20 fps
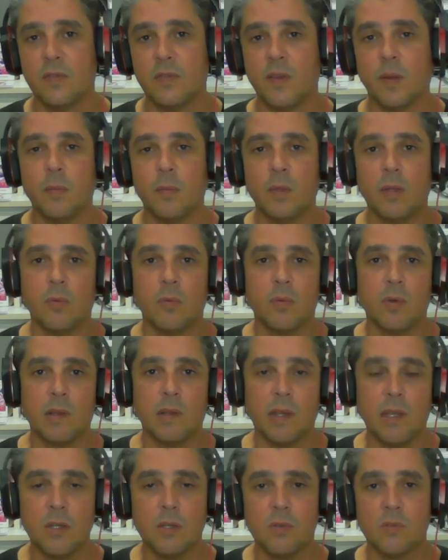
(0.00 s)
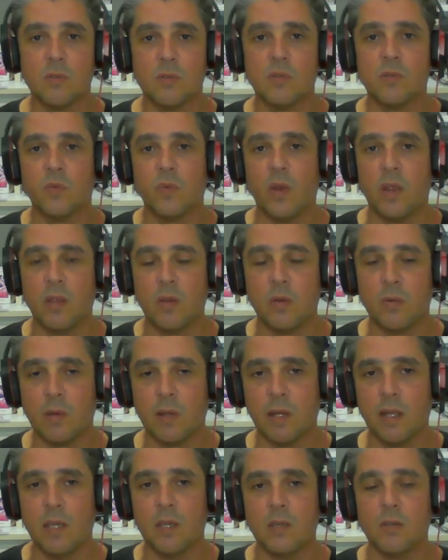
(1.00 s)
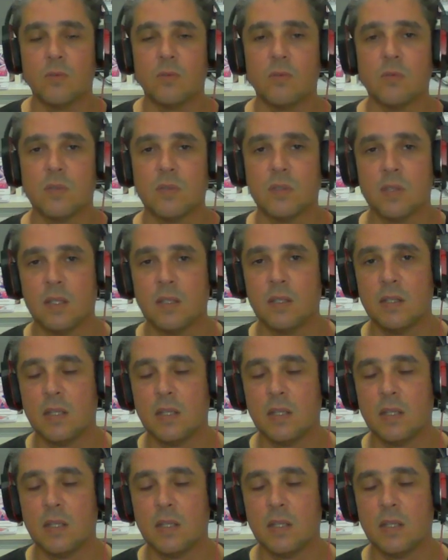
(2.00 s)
family relations, friend relations, and